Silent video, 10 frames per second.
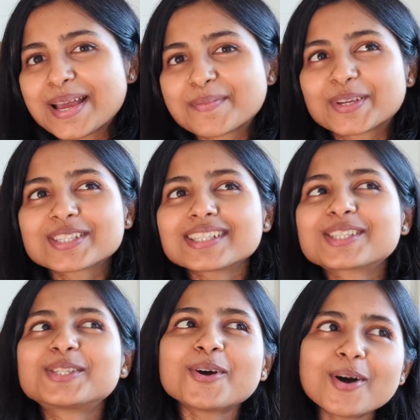Because
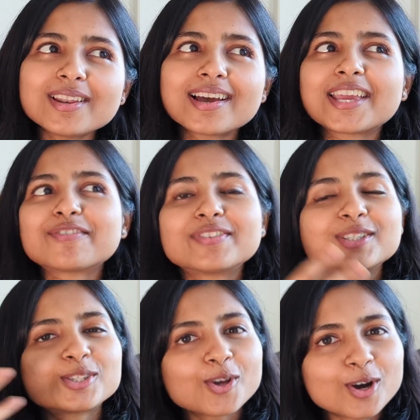it's your life,
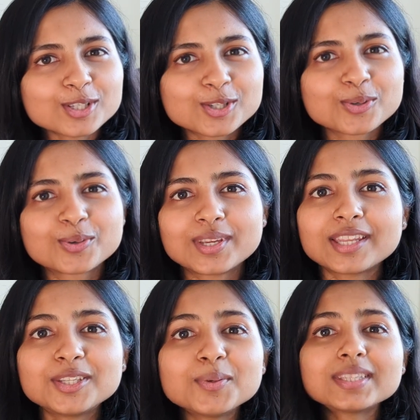it's your story,
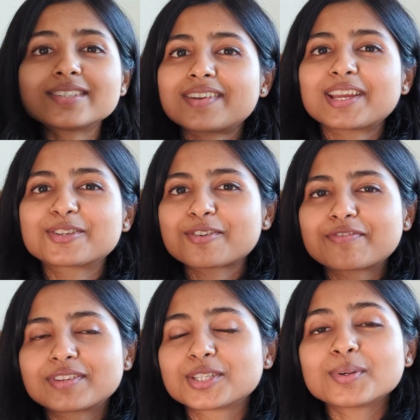and you're the director
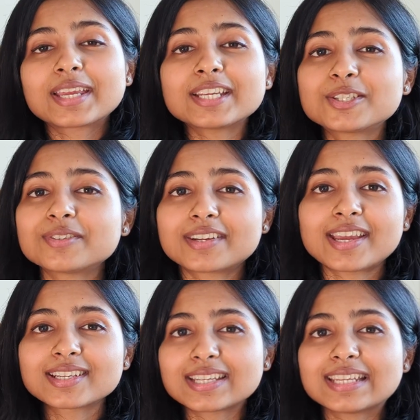of it. You get to
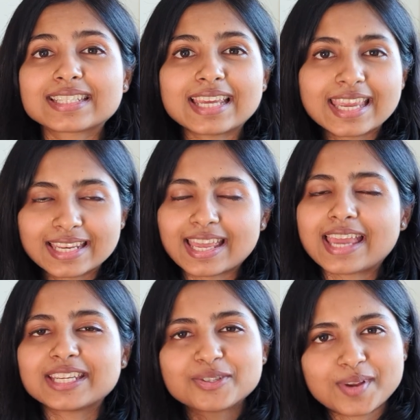direct it in
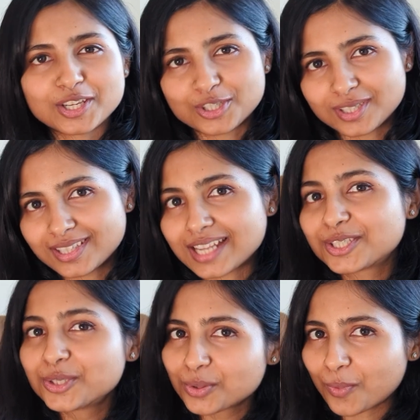any direction
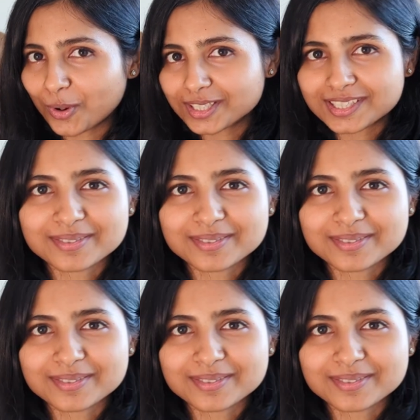that you want.